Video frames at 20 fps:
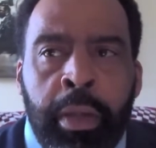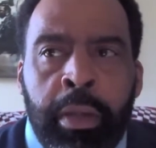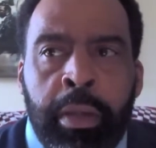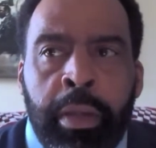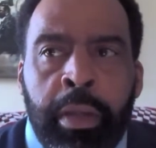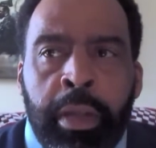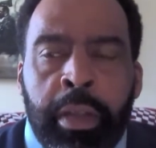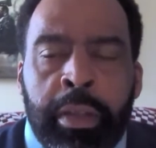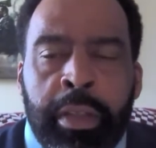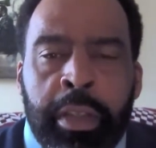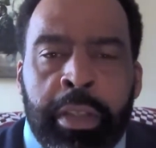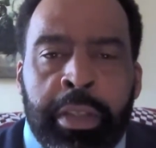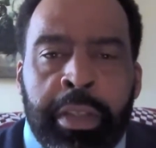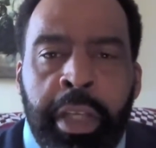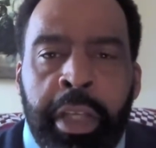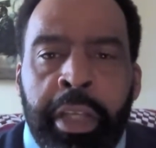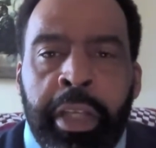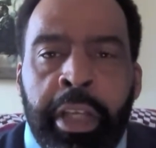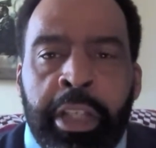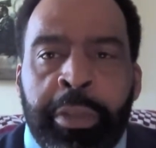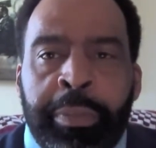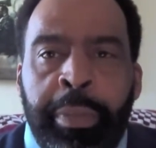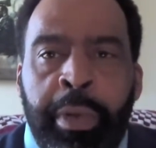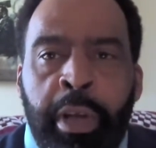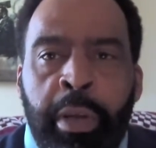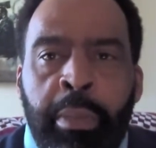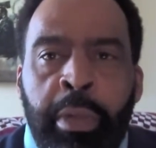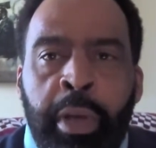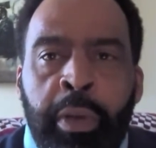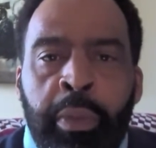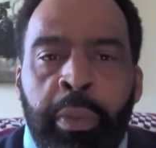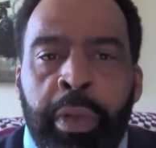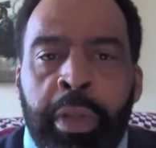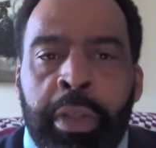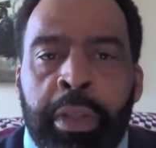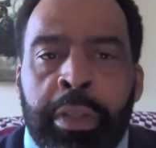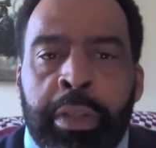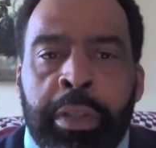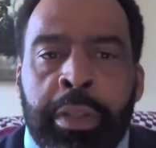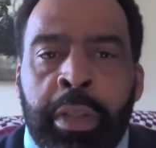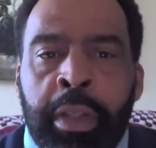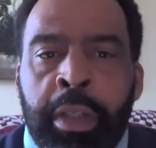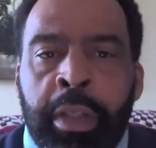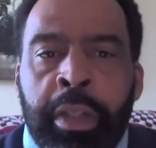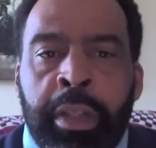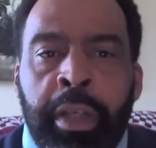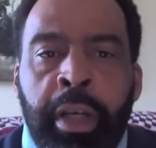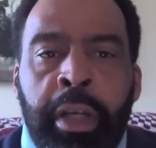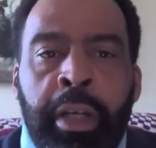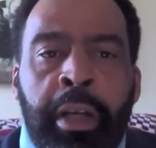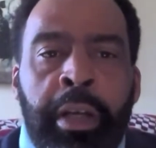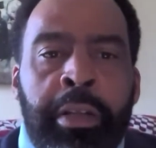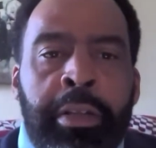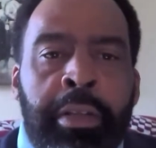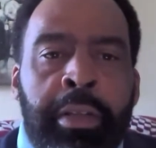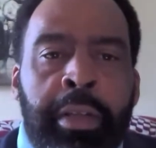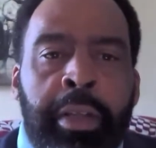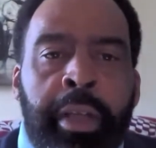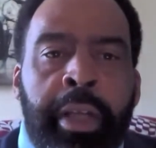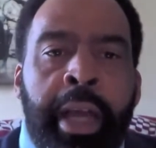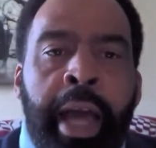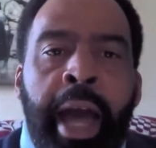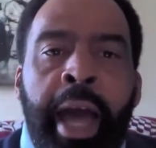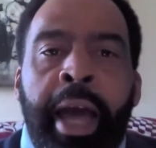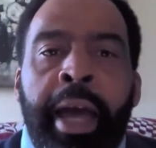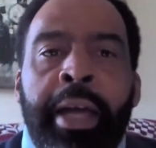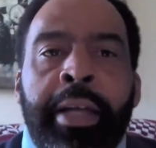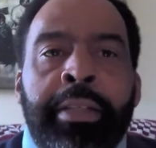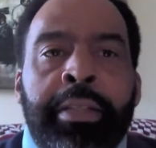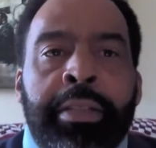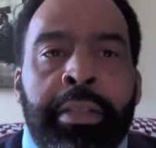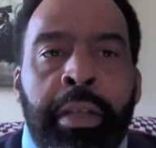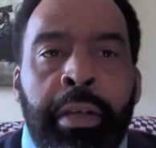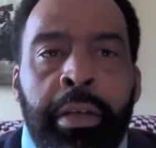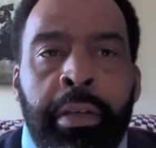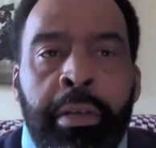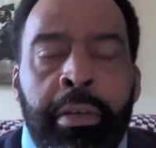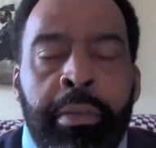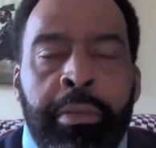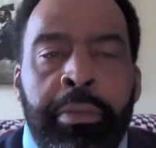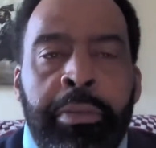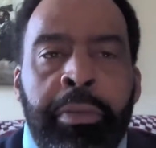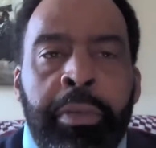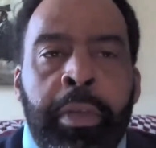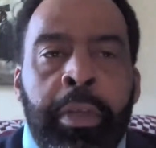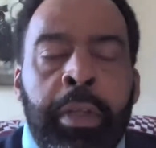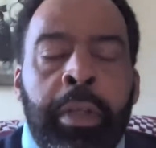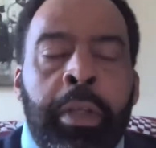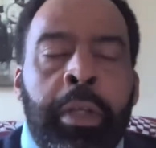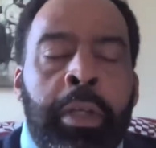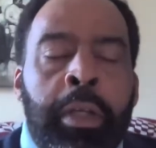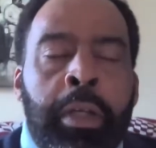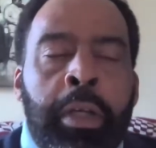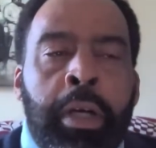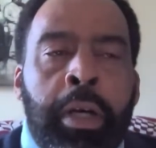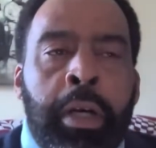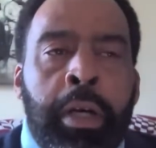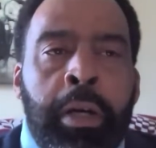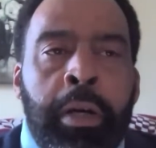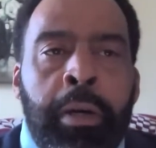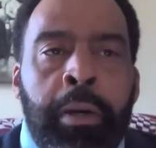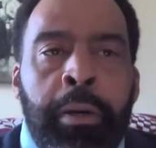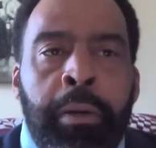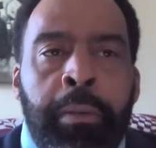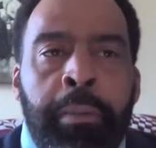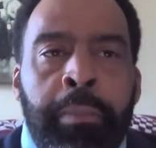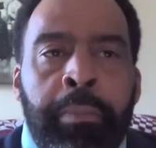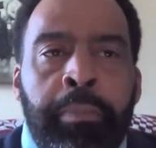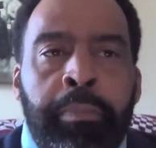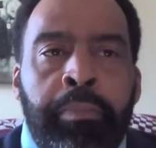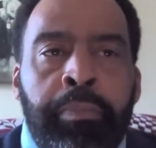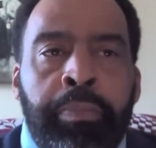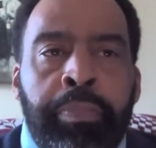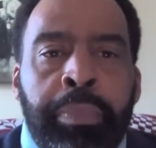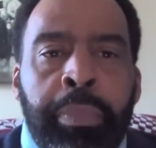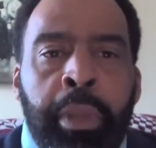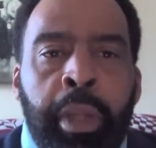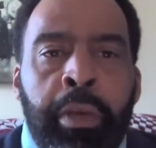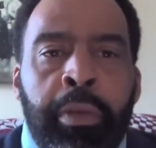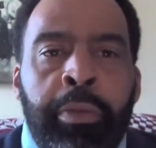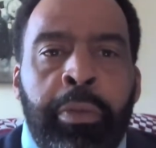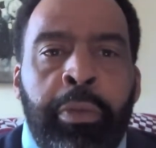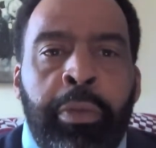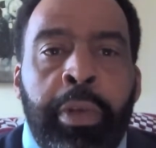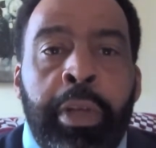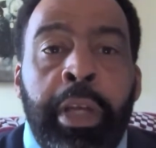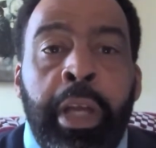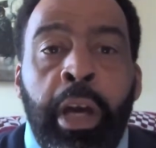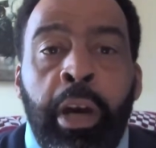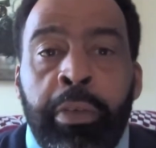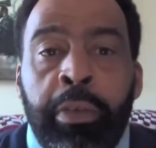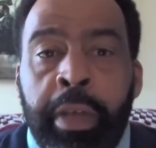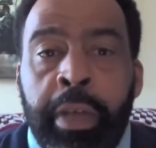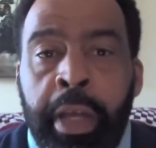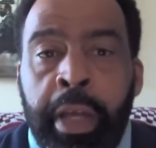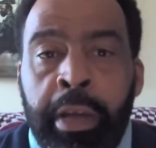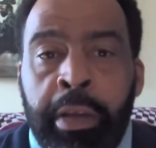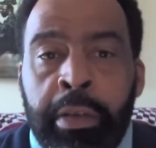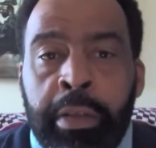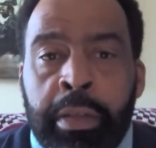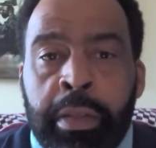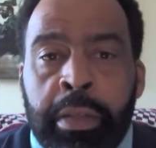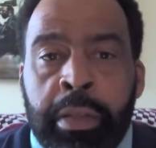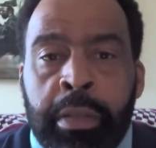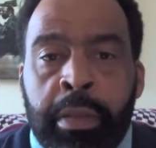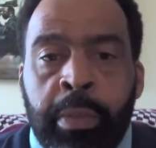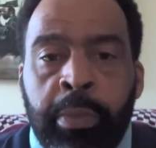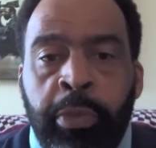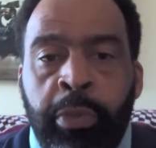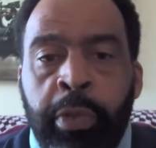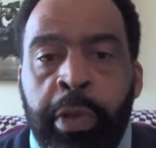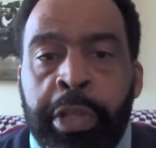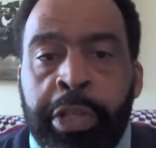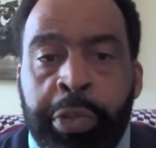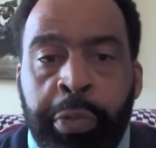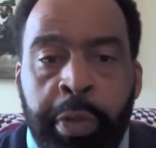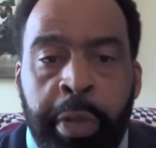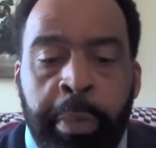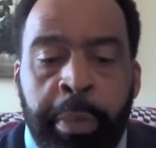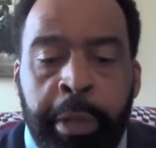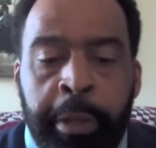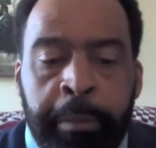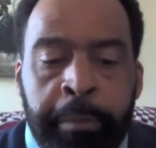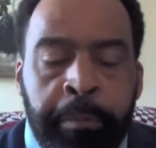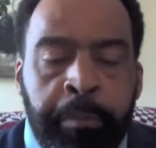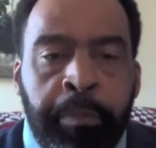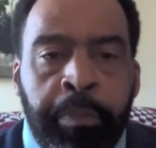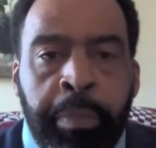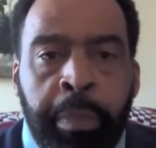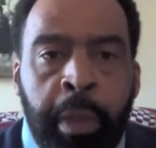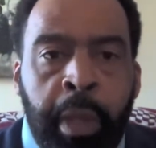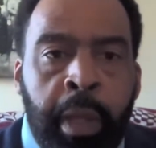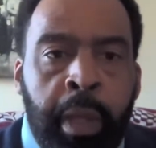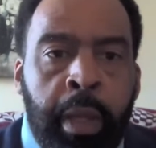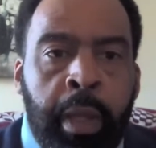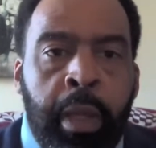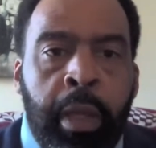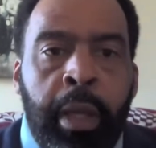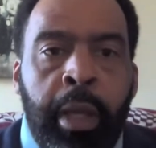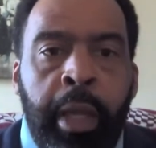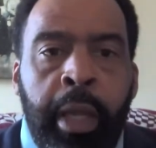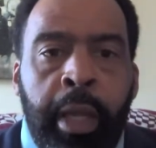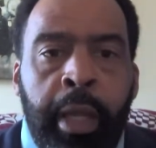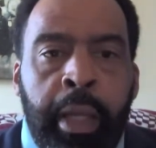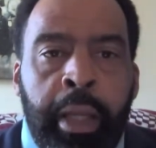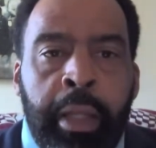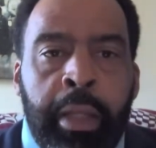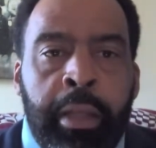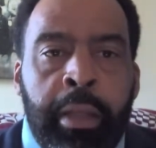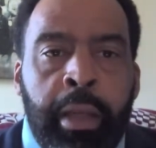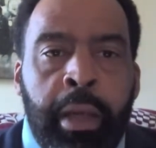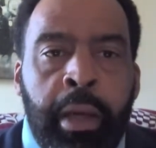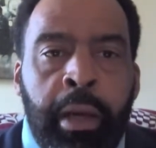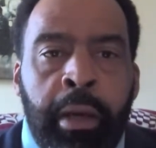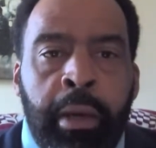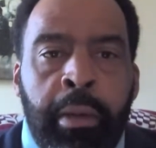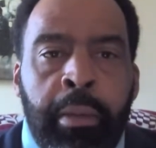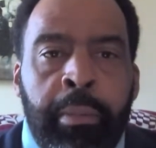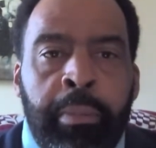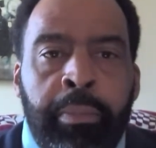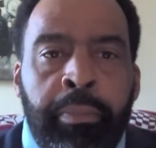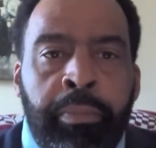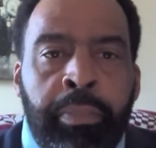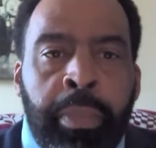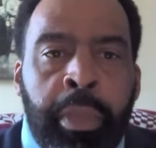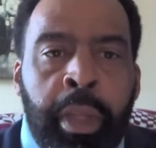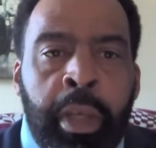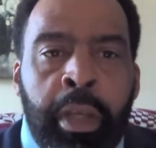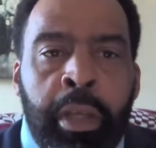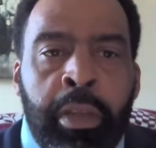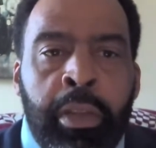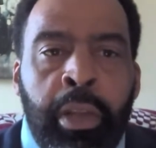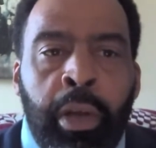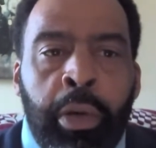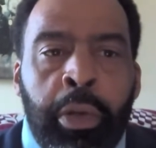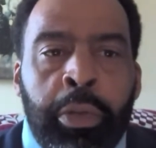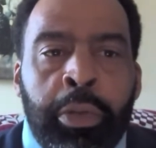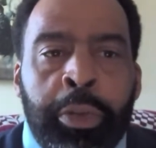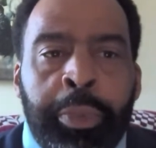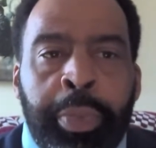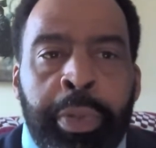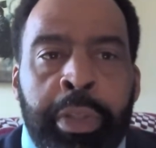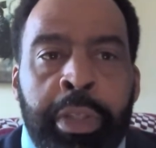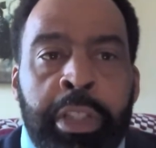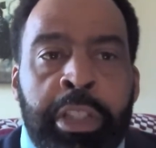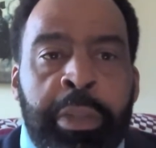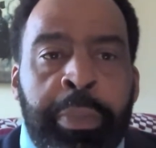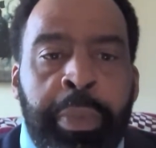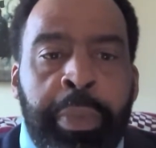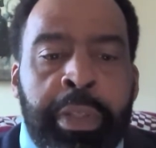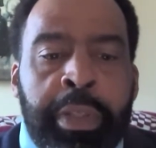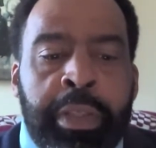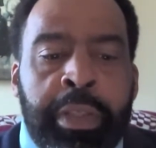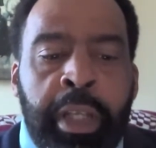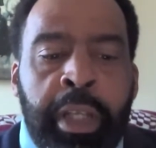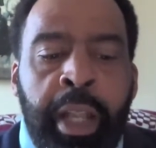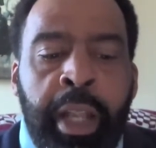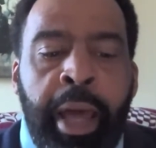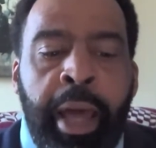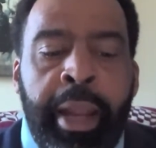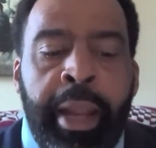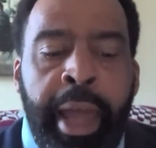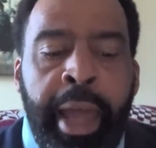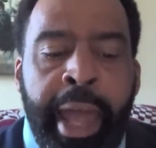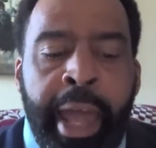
the Tuskegee experiment was done under the guise of um, free healthcare, some free treatment, and those participants did not